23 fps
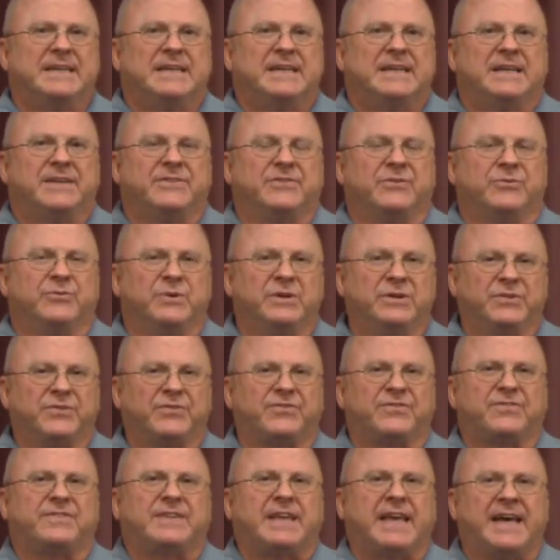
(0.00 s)
It's a real
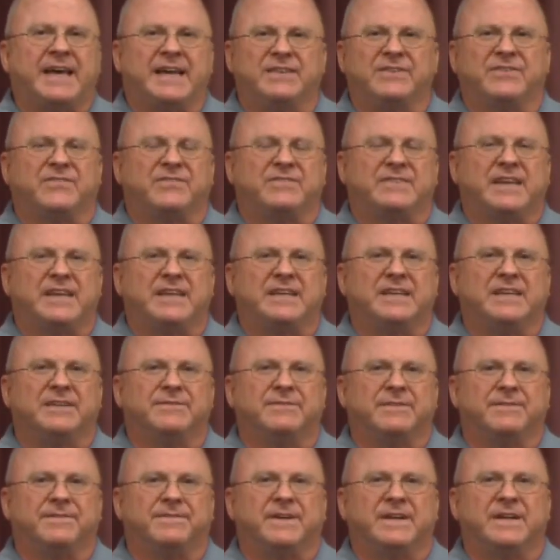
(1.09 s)
sad state of
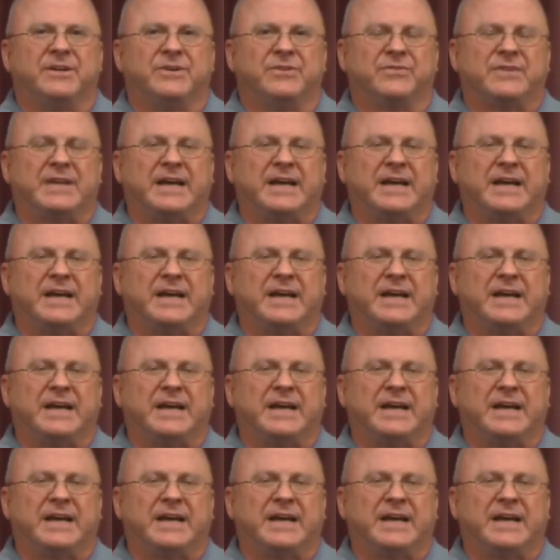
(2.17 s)
affairs.